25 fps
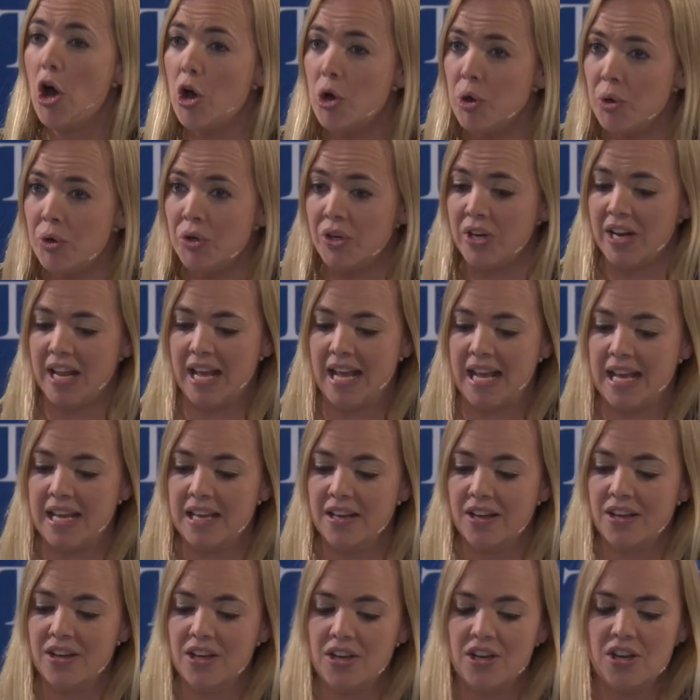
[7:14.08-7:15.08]
only
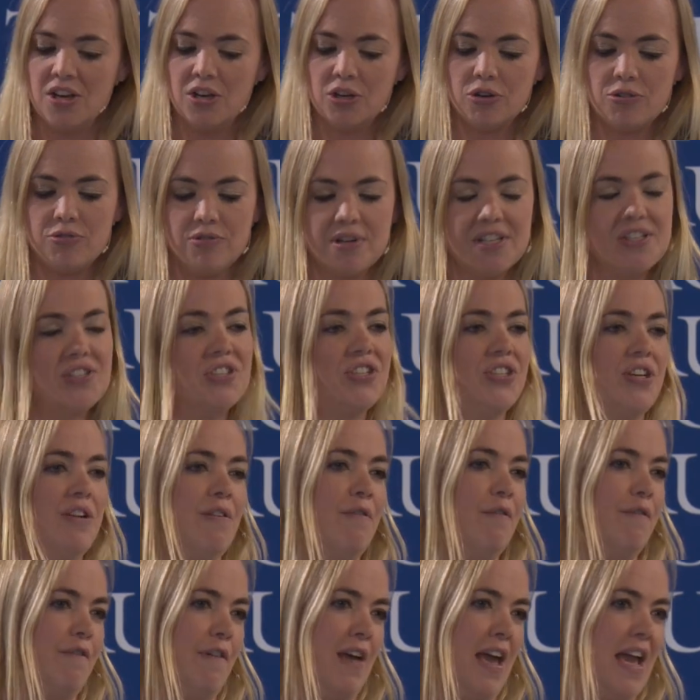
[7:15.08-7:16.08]

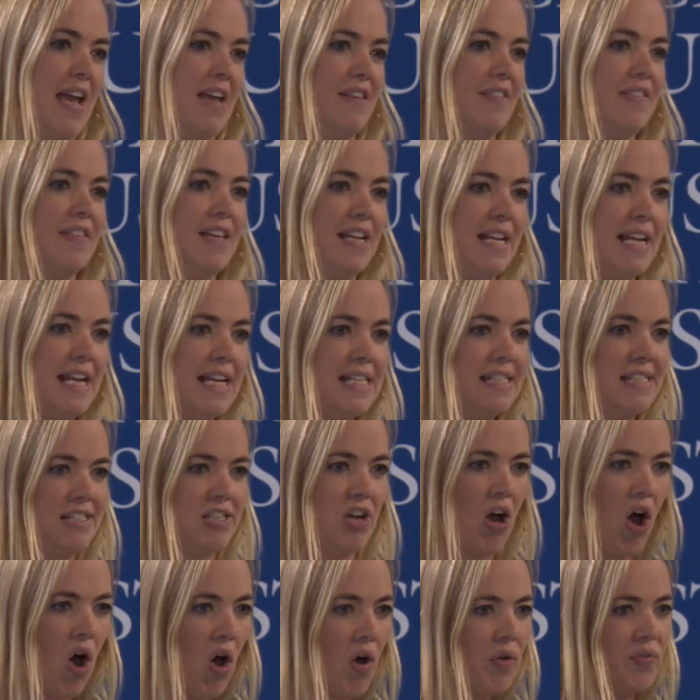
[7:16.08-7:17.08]
Christian faith that needs
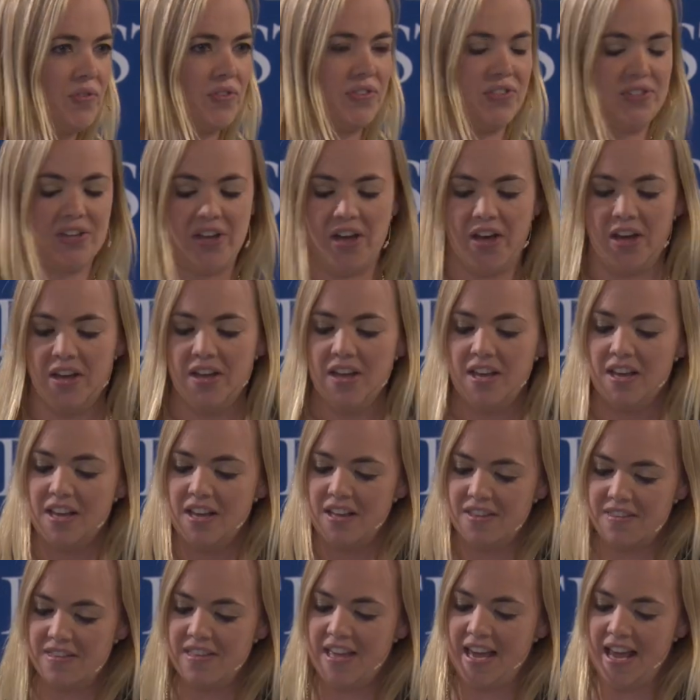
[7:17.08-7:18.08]
to answer
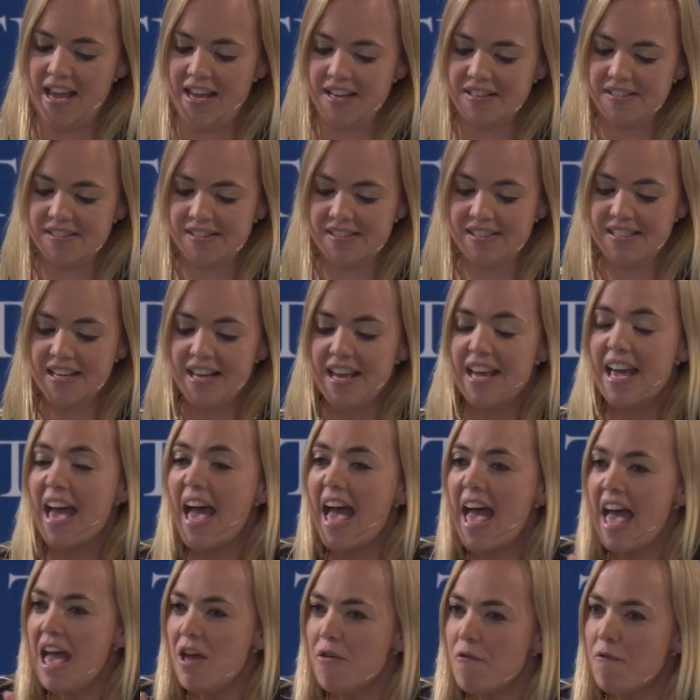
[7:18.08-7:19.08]
this.
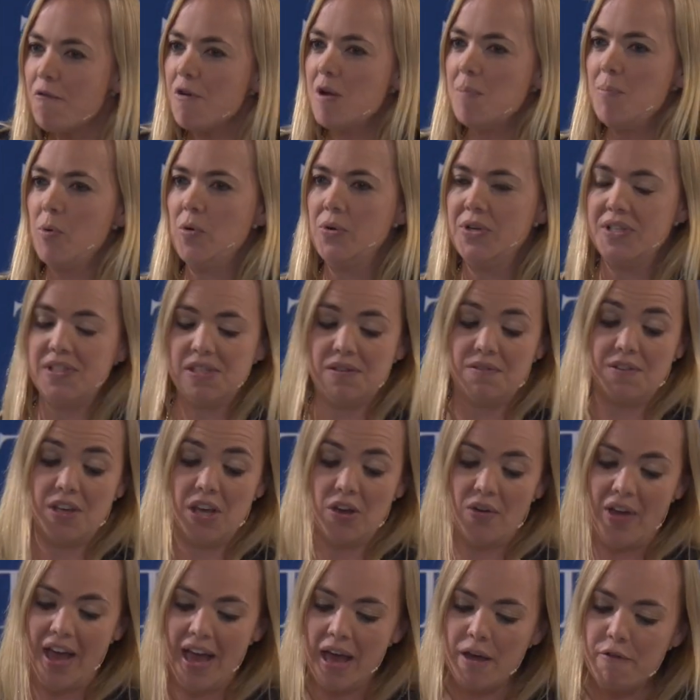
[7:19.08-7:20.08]
Every point of
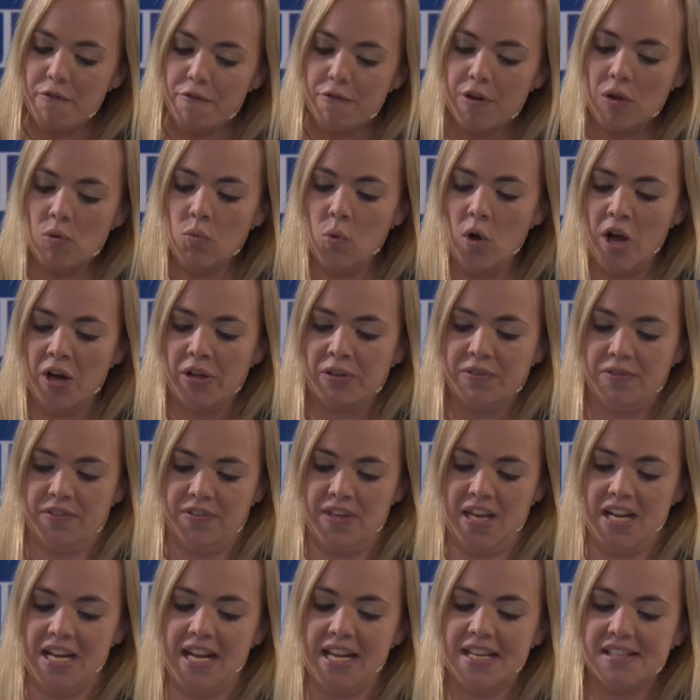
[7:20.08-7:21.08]
view, every
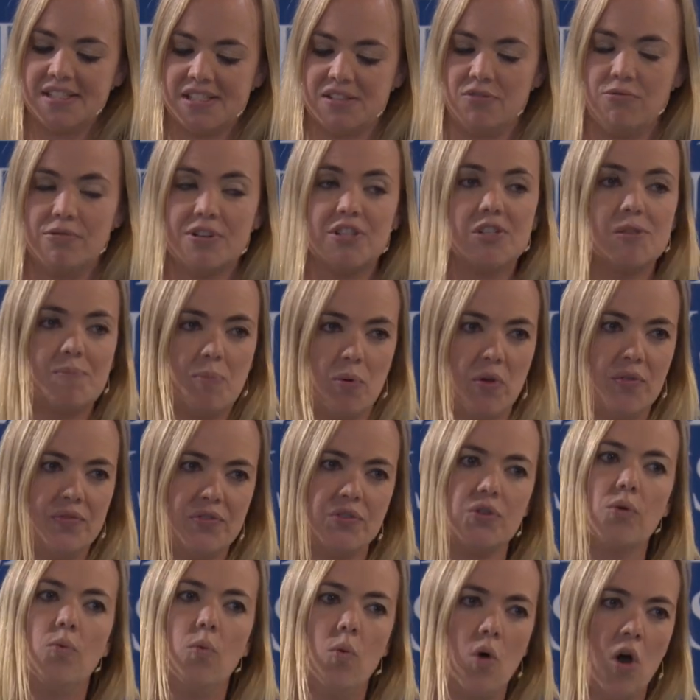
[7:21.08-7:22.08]
worldview needs to respond
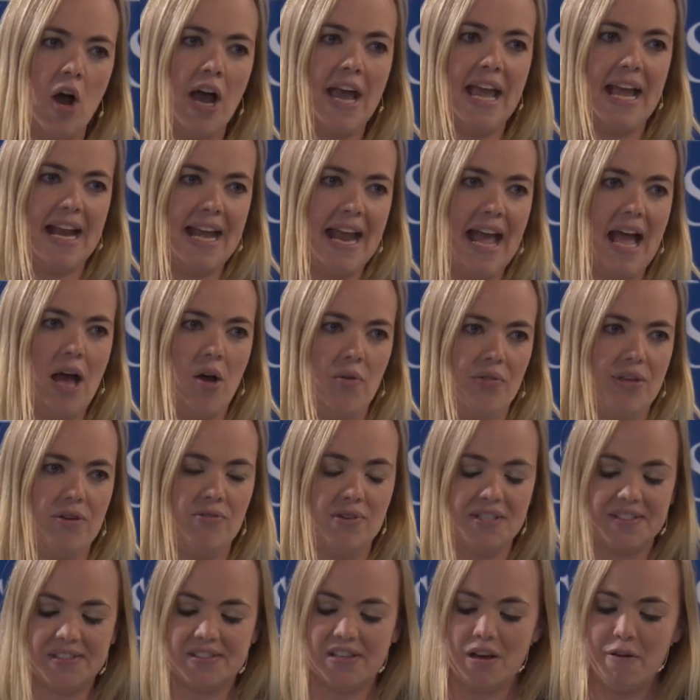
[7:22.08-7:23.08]
to why and how there
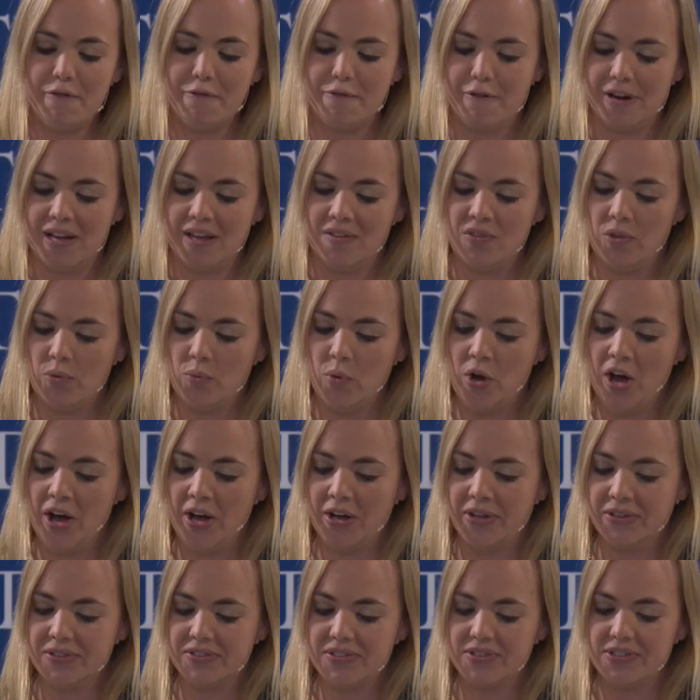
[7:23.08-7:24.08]
is suffering in the
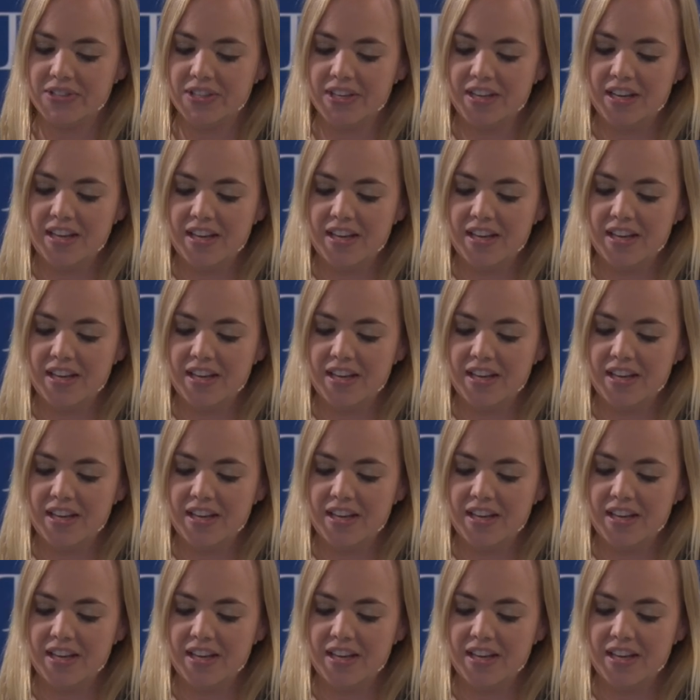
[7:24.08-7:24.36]
world.